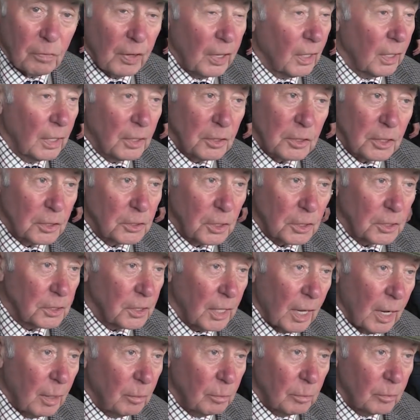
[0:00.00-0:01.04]
The feelings are just
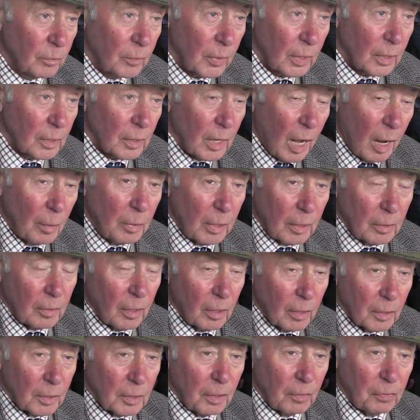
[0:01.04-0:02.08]
same. I mean,
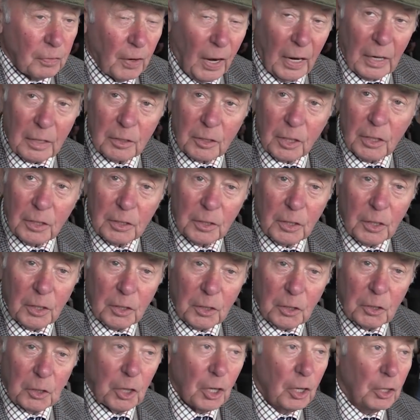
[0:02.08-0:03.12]
the fact that
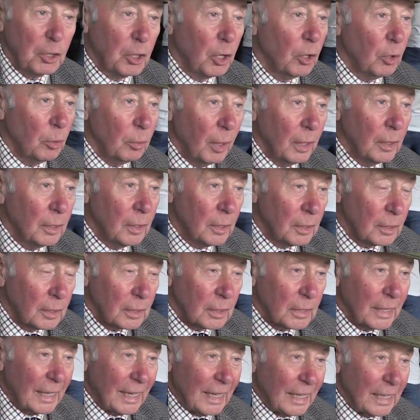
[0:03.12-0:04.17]
they're human
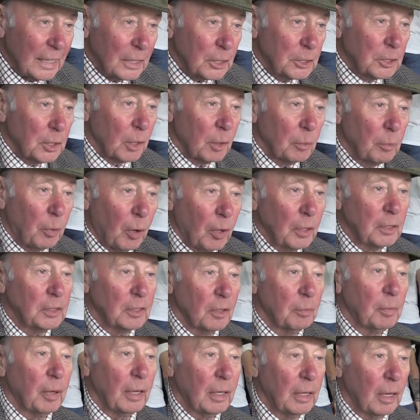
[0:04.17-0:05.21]
to the point
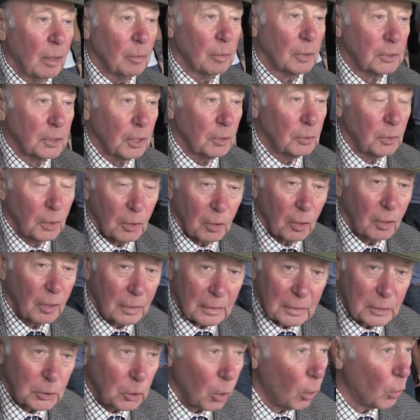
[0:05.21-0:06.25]
of being able to
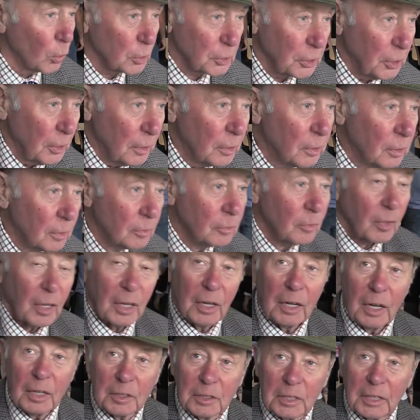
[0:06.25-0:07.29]
talk to you,
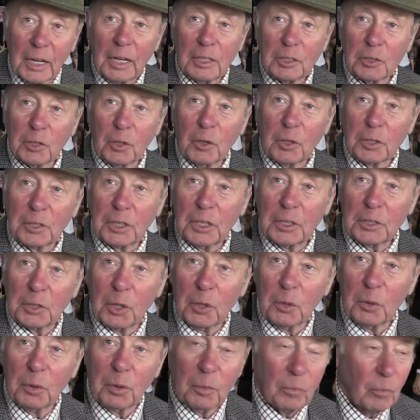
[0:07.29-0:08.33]
as against horses
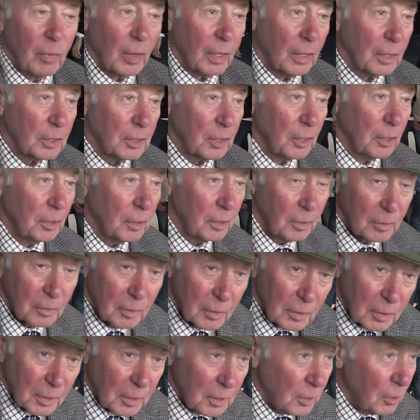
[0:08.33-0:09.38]
who can
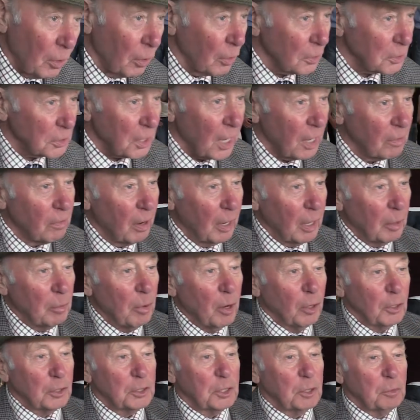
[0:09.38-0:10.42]
not say very
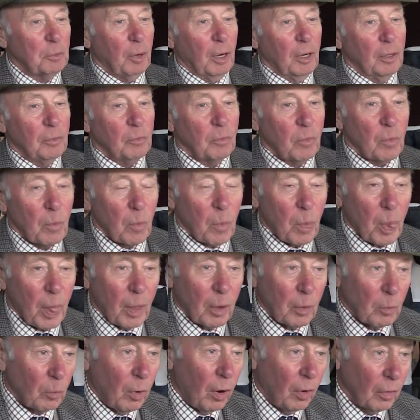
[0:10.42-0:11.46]
much, but
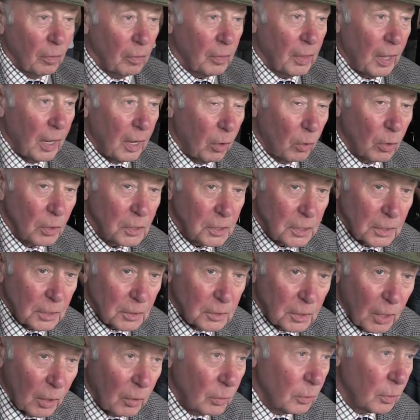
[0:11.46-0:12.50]
what the horses
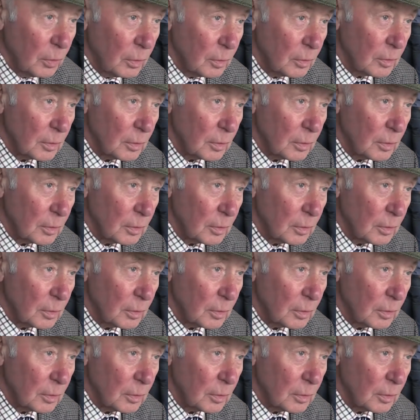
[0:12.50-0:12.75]
do